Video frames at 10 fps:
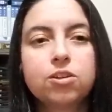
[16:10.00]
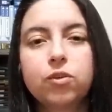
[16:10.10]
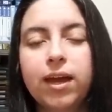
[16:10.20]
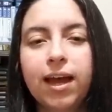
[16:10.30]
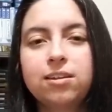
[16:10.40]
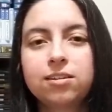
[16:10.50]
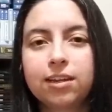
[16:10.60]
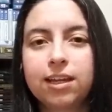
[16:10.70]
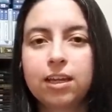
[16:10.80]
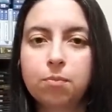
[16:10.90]
So I had
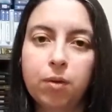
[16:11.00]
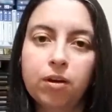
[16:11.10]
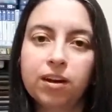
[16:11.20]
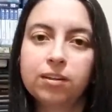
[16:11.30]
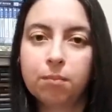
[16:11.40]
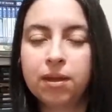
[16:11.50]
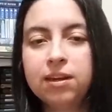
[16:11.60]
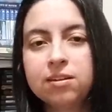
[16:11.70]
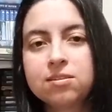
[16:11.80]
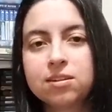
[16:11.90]
to like get better at the
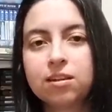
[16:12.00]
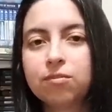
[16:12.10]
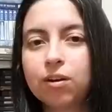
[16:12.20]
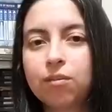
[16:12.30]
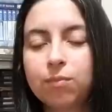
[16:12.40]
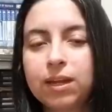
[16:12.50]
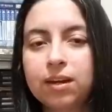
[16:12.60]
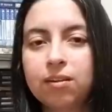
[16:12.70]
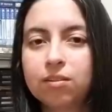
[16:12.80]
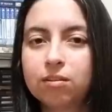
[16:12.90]
minions at the very
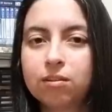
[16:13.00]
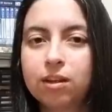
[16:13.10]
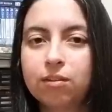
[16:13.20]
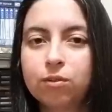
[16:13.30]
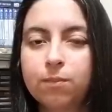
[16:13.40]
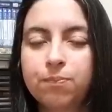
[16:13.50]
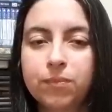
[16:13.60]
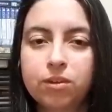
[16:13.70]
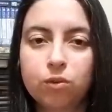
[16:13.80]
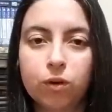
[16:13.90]
beginning of the level
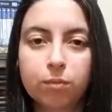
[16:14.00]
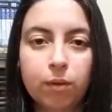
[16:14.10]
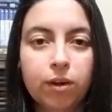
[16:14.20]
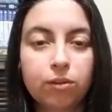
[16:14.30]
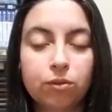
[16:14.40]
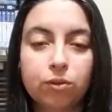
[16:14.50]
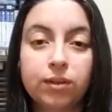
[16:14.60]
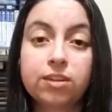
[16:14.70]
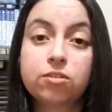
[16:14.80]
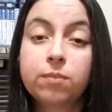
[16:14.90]
to work my way
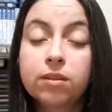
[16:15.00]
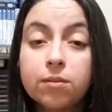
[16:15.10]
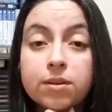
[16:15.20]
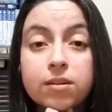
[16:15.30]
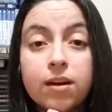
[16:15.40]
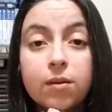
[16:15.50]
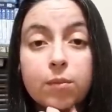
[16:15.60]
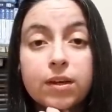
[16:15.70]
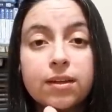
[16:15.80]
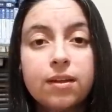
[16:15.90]
through. And that took me a little bit of
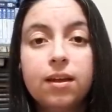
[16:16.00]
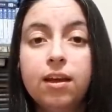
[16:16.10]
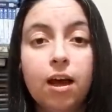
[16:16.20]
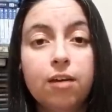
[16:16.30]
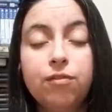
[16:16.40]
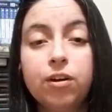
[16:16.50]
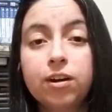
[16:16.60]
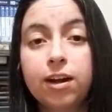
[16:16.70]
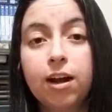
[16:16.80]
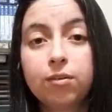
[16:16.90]
time, but I
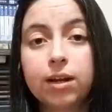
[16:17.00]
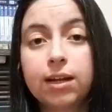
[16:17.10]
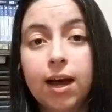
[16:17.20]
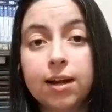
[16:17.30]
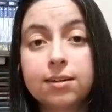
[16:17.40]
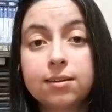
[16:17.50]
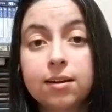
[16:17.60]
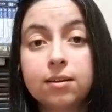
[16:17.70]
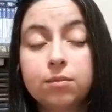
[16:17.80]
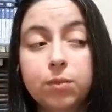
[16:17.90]
figured it out and I got it
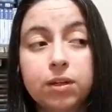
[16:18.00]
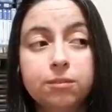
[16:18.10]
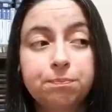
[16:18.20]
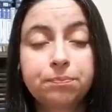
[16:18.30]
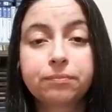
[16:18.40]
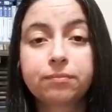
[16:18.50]
done. But